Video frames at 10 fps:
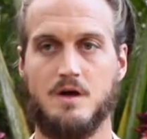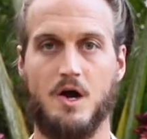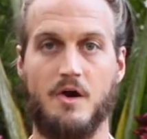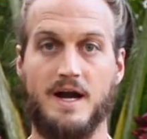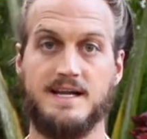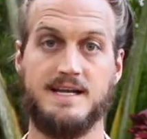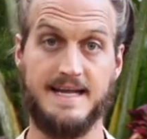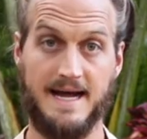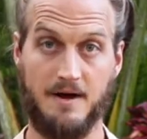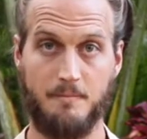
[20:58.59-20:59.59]
All right,
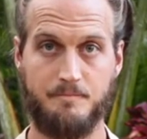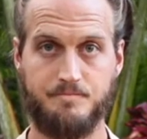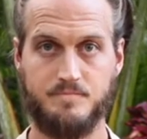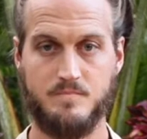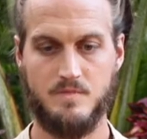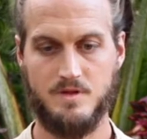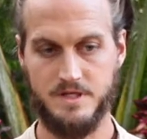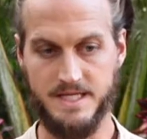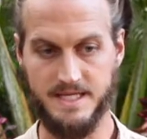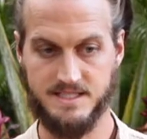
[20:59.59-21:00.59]
now
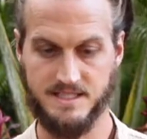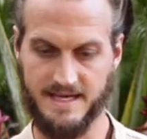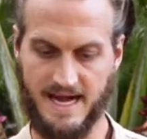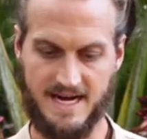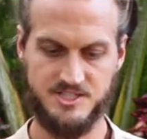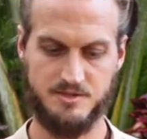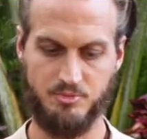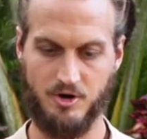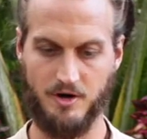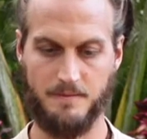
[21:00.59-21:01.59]
getting to the action
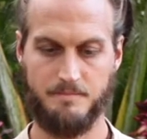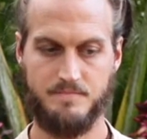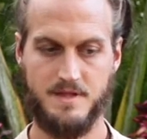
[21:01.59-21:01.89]
part,